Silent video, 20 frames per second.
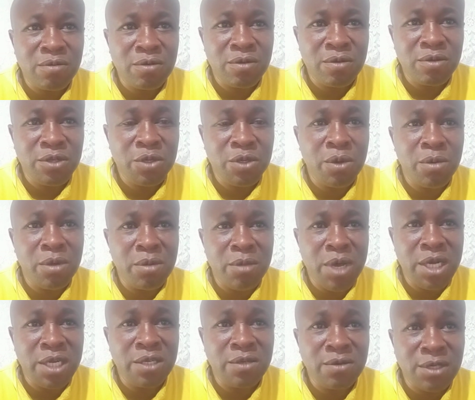She will be
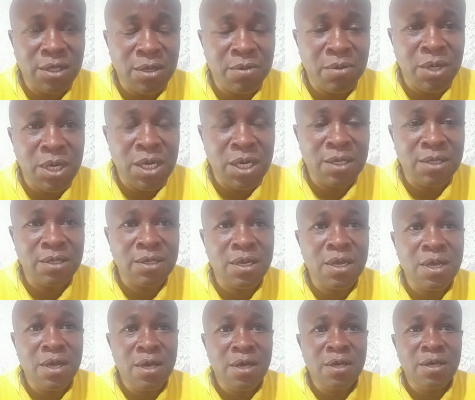married to someone else.
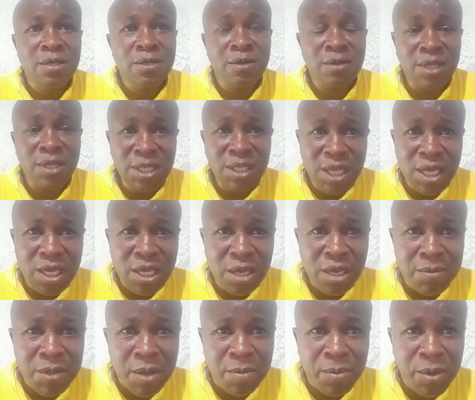So this is the
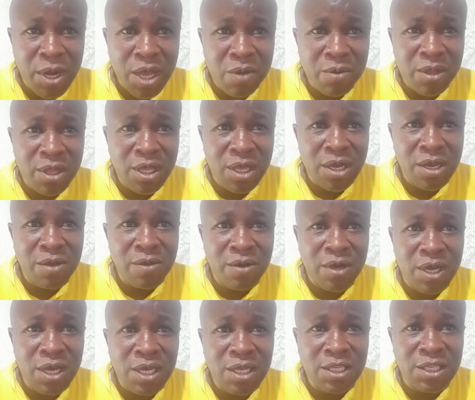game they are playing with Eddie
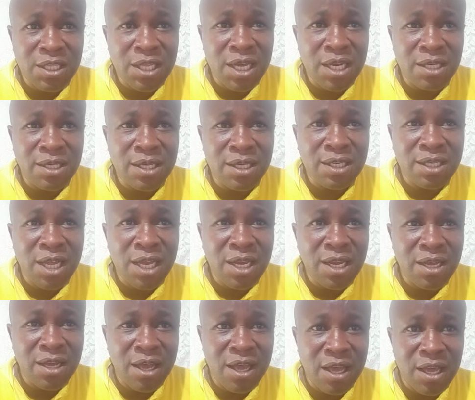Okech. They are
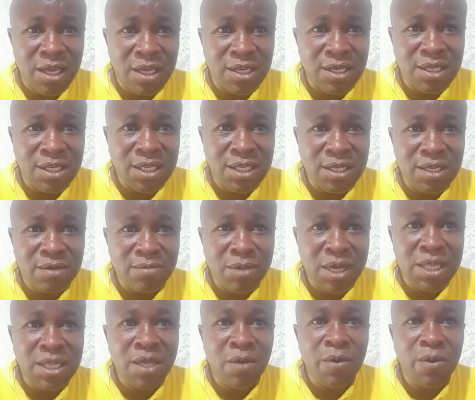entertaining Eddie,
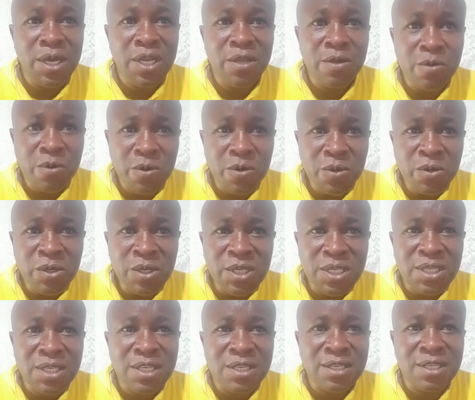but they will use
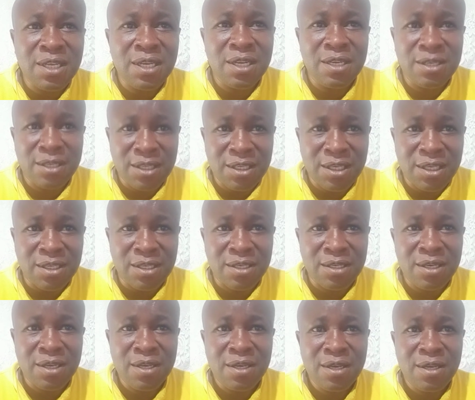the Senate seat
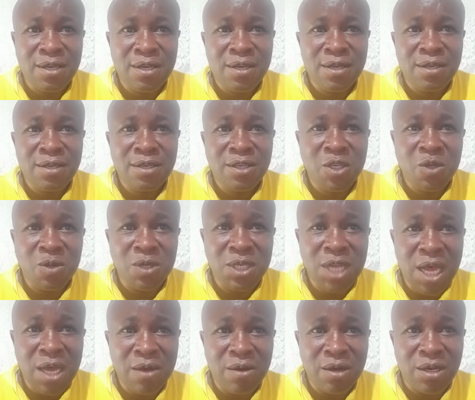to
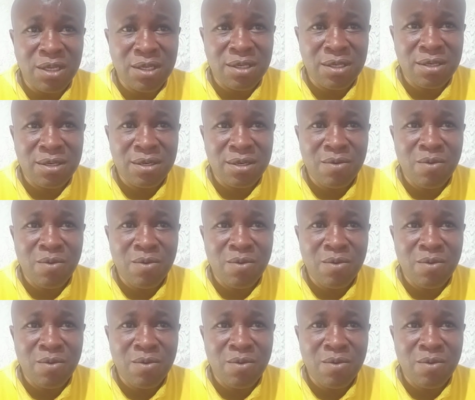dangle it.